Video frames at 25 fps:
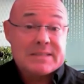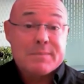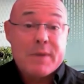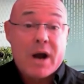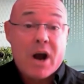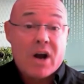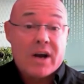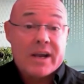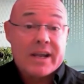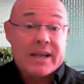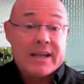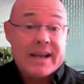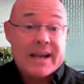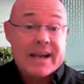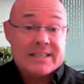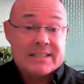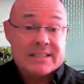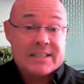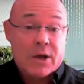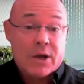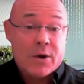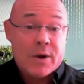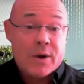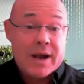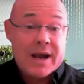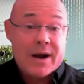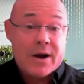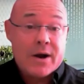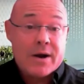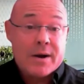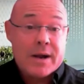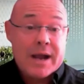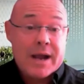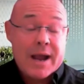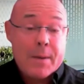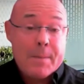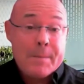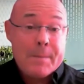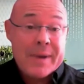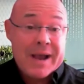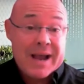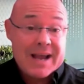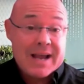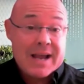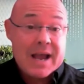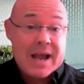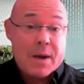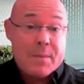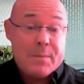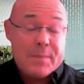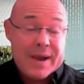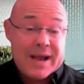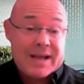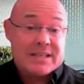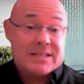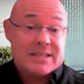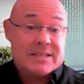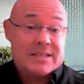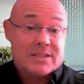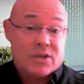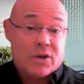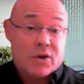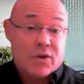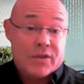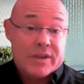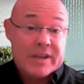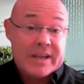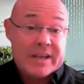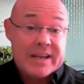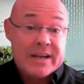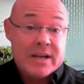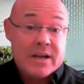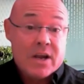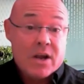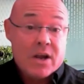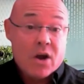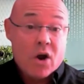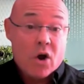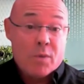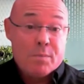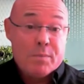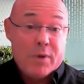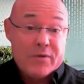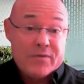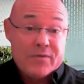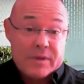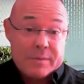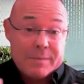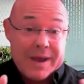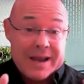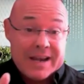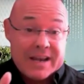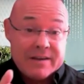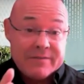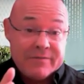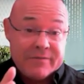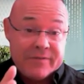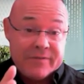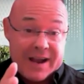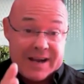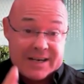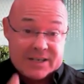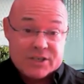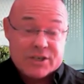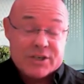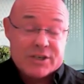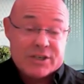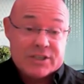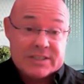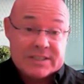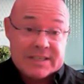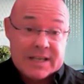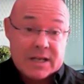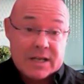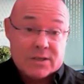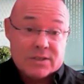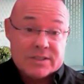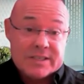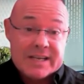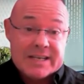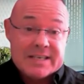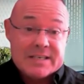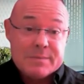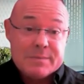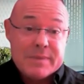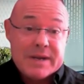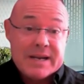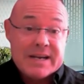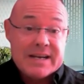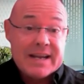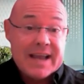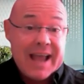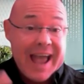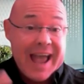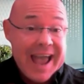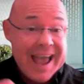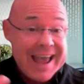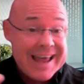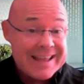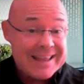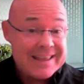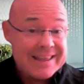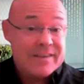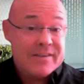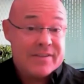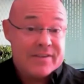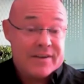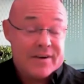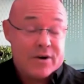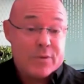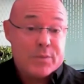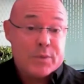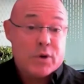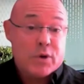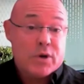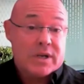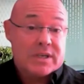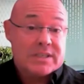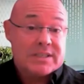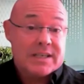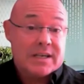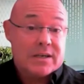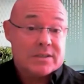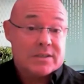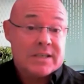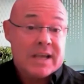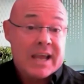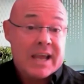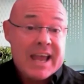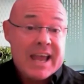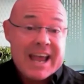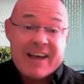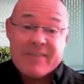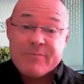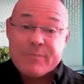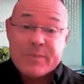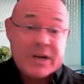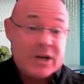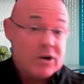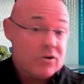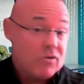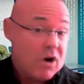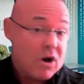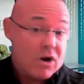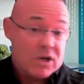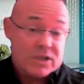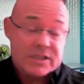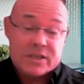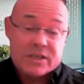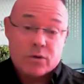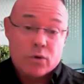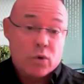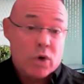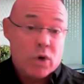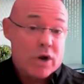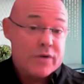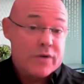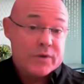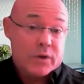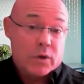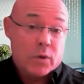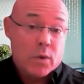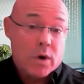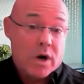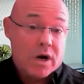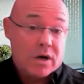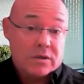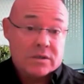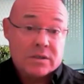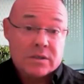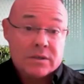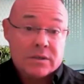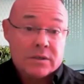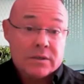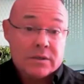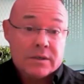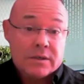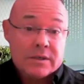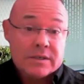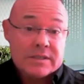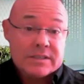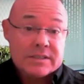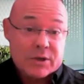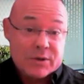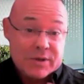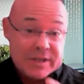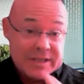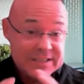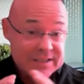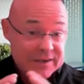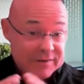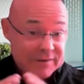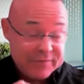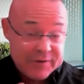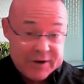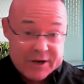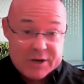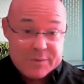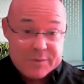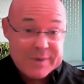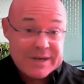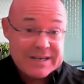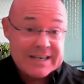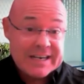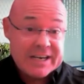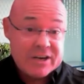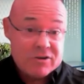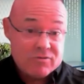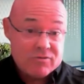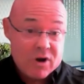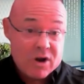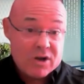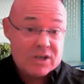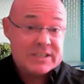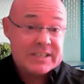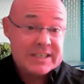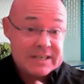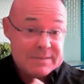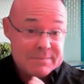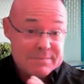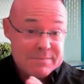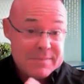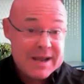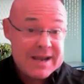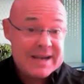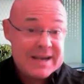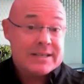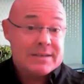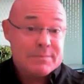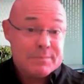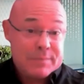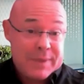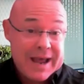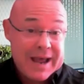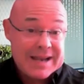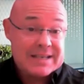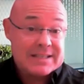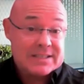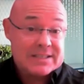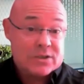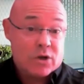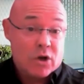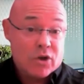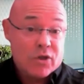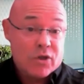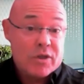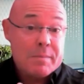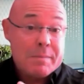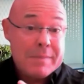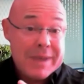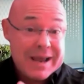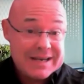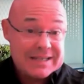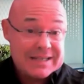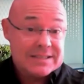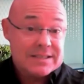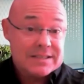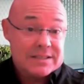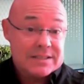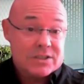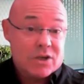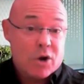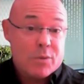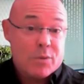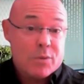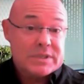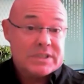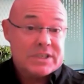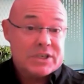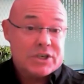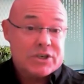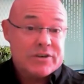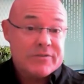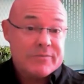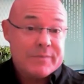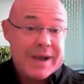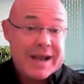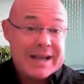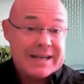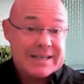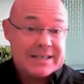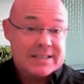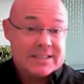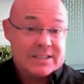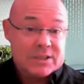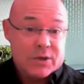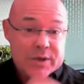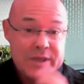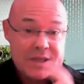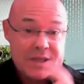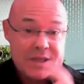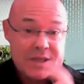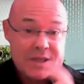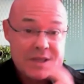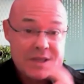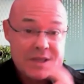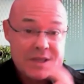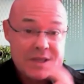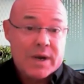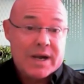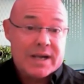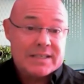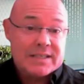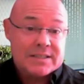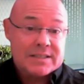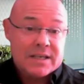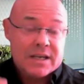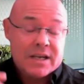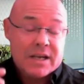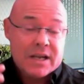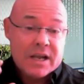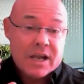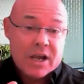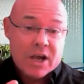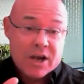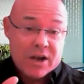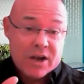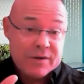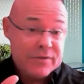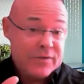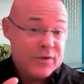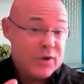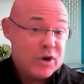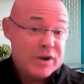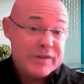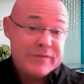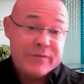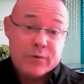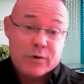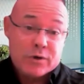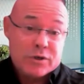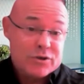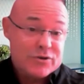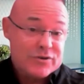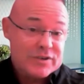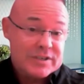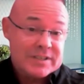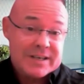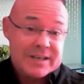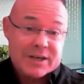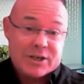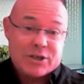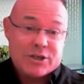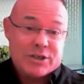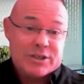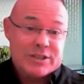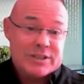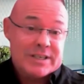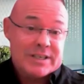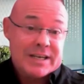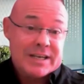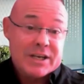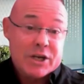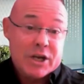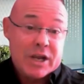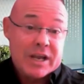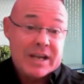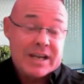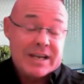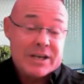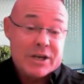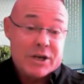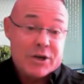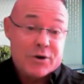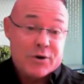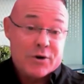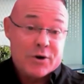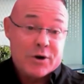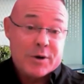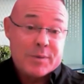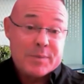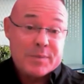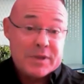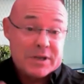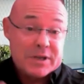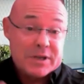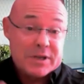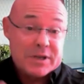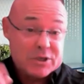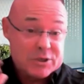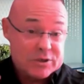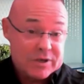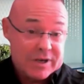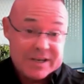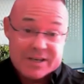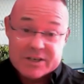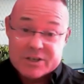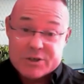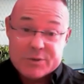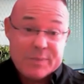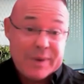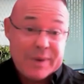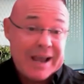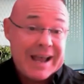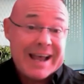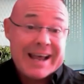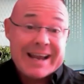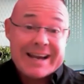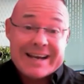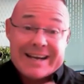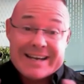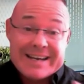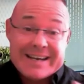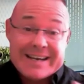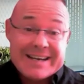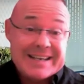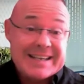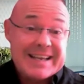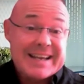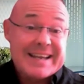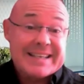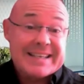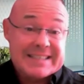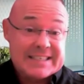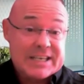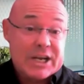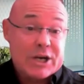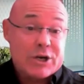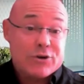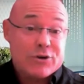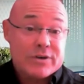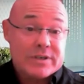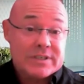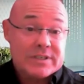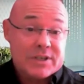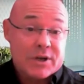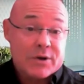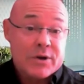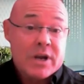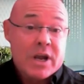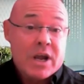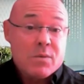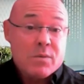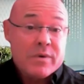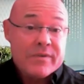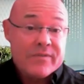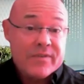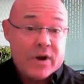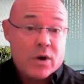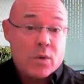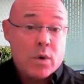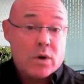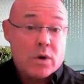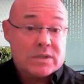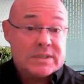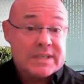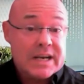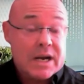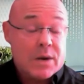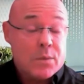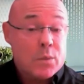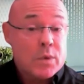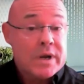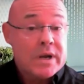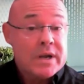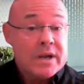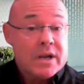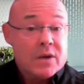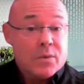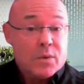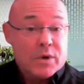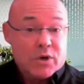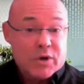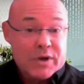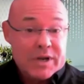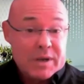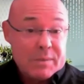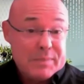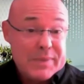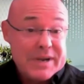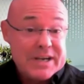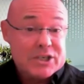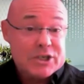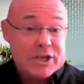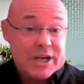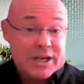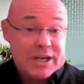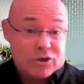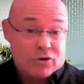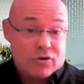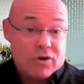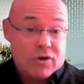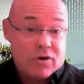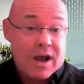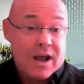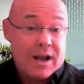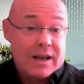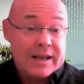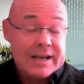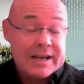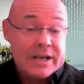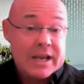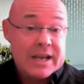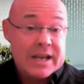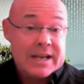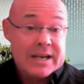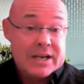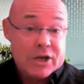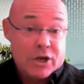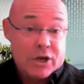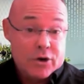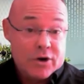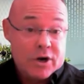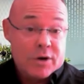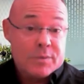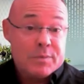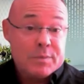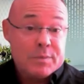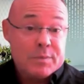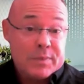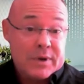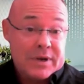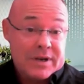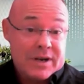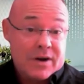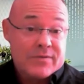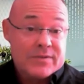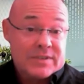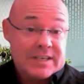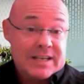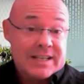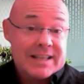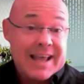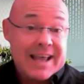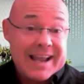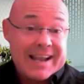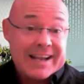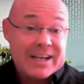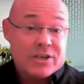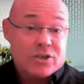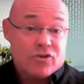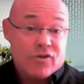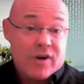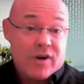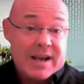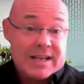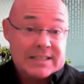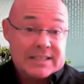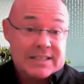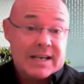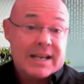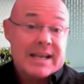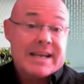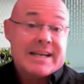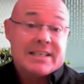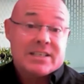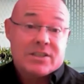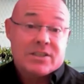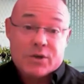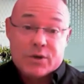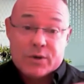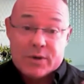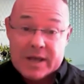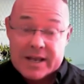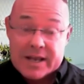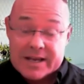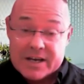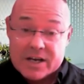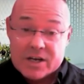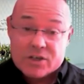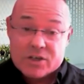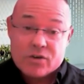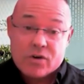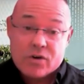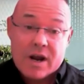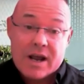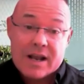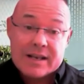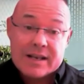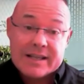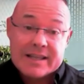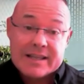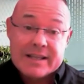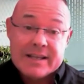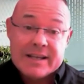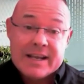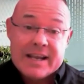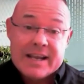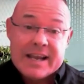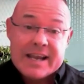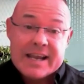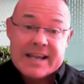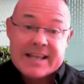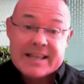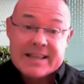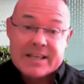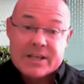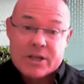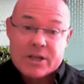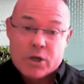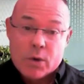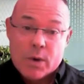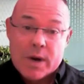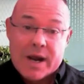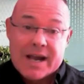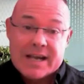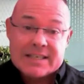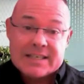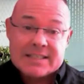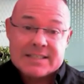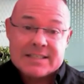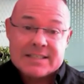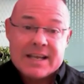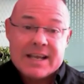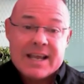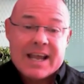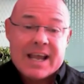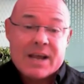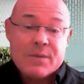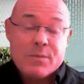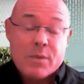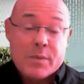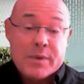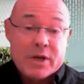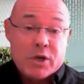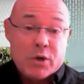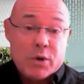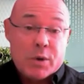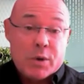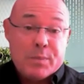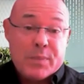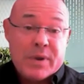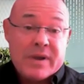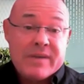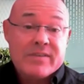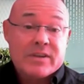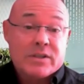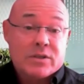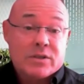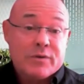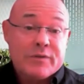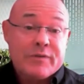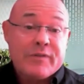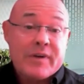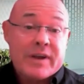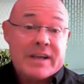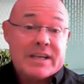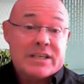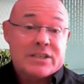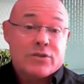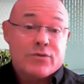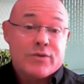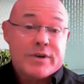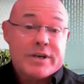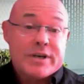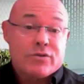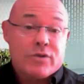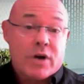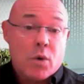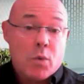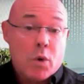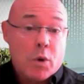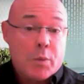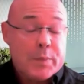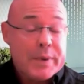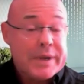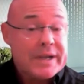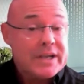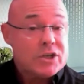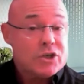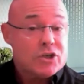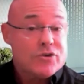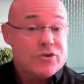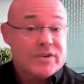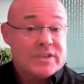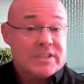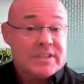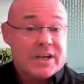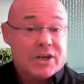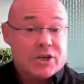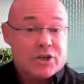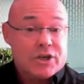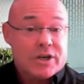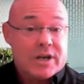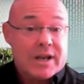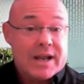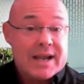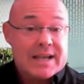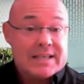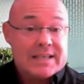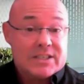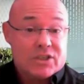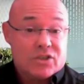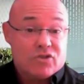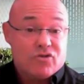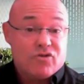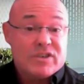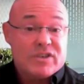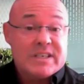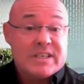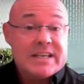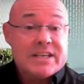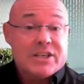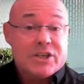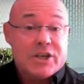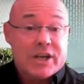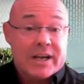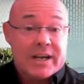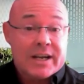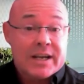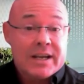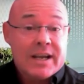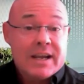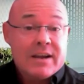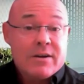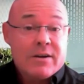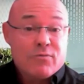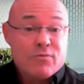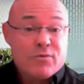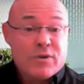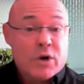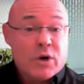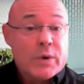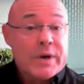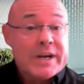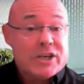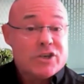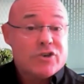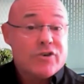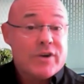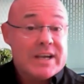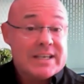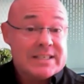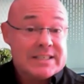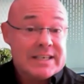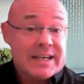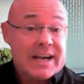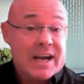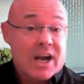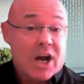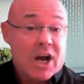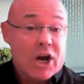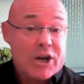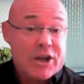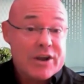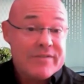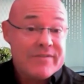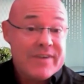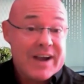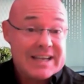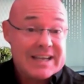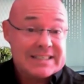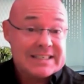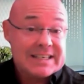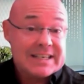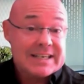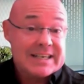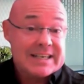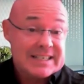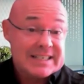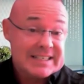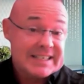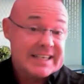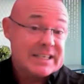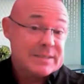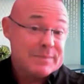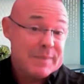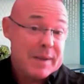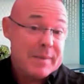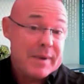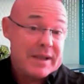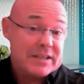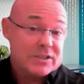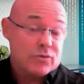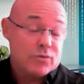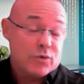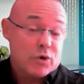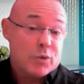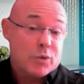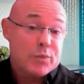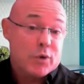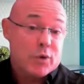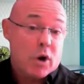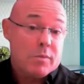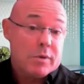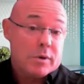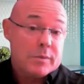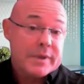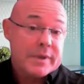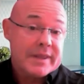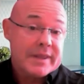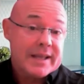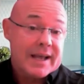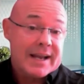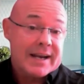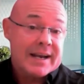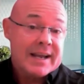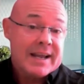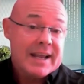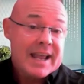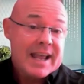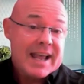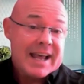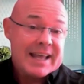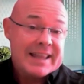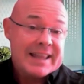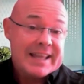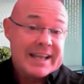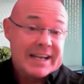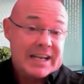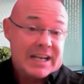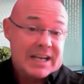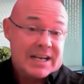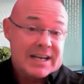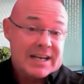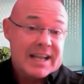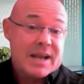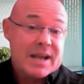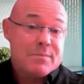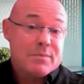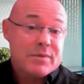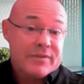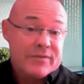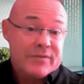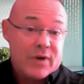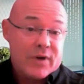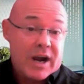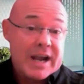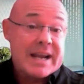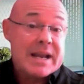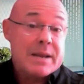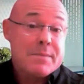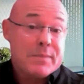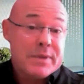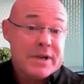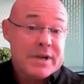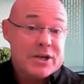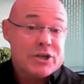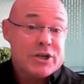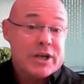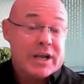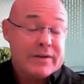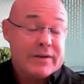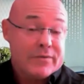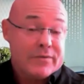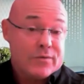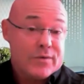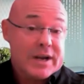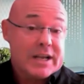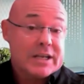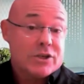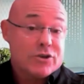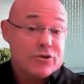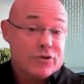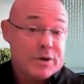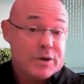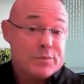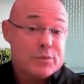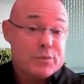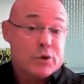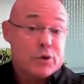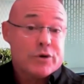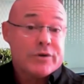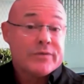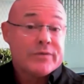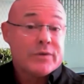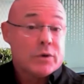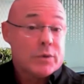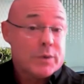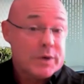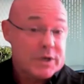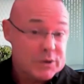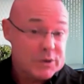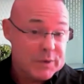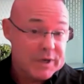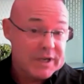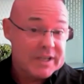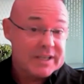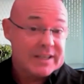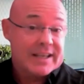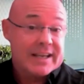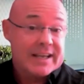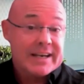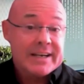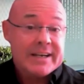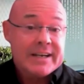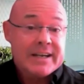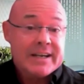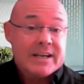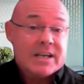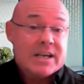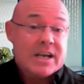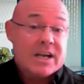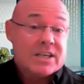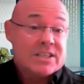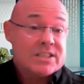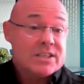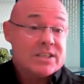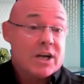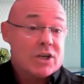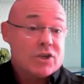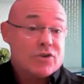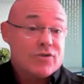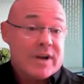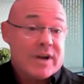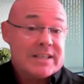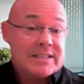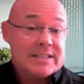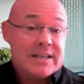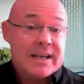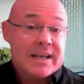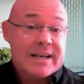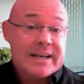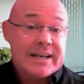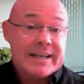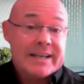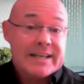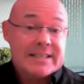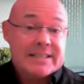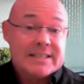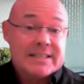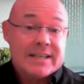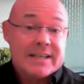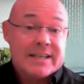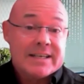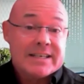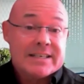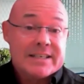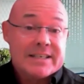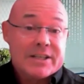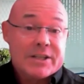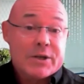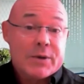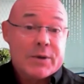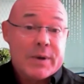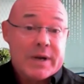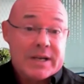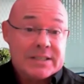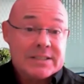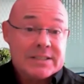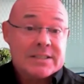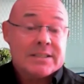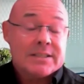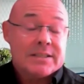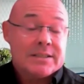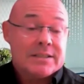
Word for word: market, yes. So our patents on both the manufactured cells, the intermediate, and the therapeutic cells have been granted all over the world. So these okay. are fundamentally granted med- patents on the medicine's composition of matter. So in the US, uh, 34 jurisdictions in, in Europe, the in Japan, etc. So we're very well set up. We're, we're doing a beachhead trial in, in Europe, but obviously that can translate to then a trial in, in the US. And when we do a pivotal phase three trial, we'll pick a jurisdiction that has a strategic, real interest in cardiovascular disease, maybe has a real problem in that, and then can again provide a beachhead for regulatory approval, which we could then uh, start translating into, into the US.